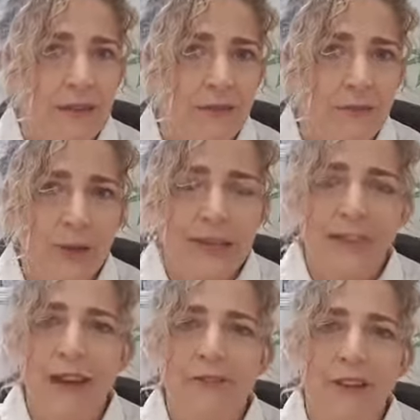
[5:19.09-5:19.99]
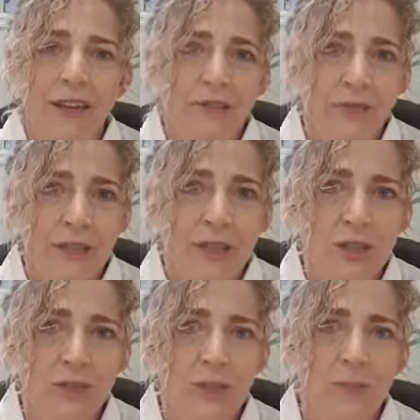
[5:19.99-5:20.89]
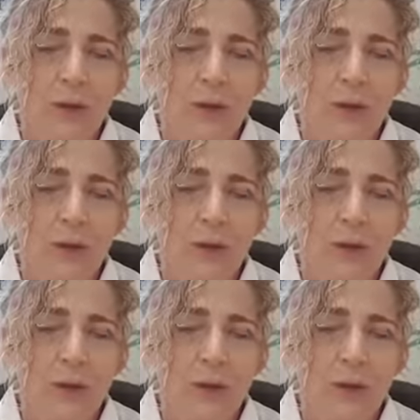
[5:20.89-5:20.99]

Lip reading: Avoid caffeine, avoid sugar.